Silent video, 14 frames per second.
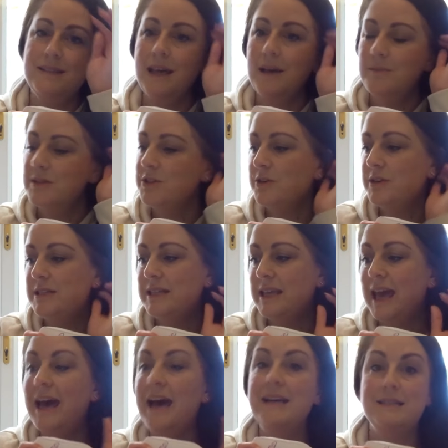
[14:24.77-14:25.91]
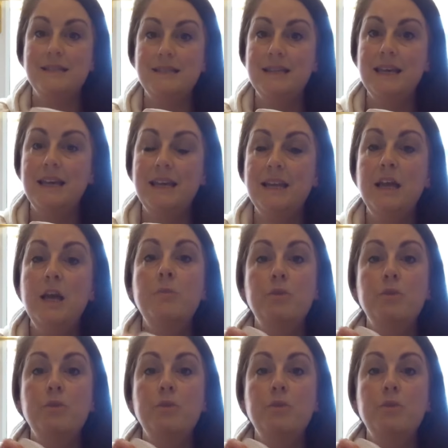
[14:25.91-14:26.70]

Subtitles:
that Emma's going to get as a teen,